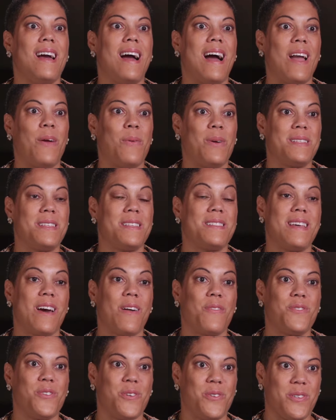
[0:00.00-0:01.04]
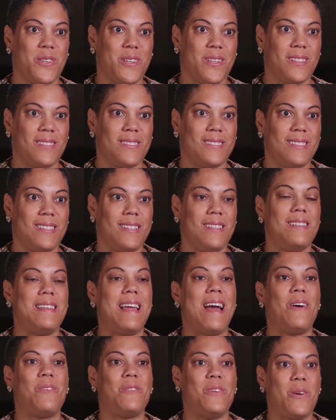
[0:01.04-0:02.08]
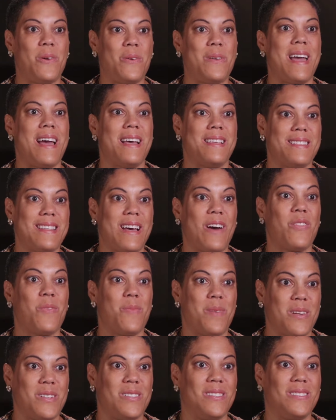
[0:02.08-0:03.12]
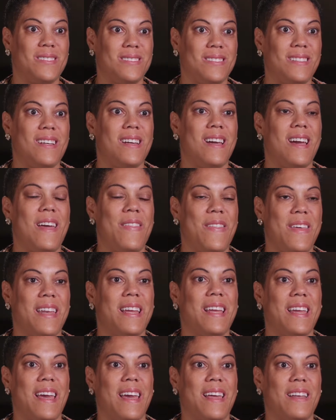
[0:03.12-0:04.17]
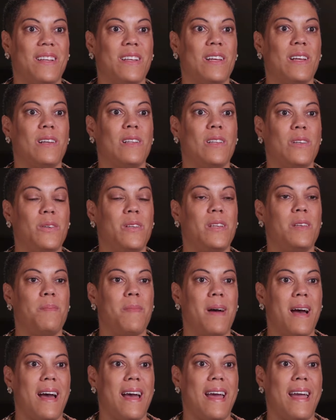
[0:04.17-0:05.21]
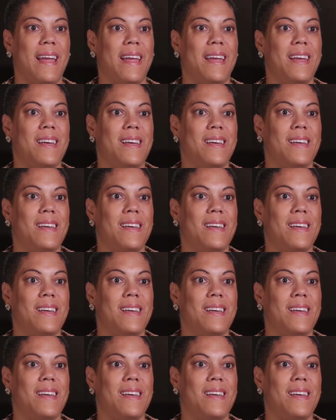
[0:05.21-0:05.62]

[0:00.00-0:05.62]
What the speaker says: I went to South Junior, now known as South Middle, and then again concluded my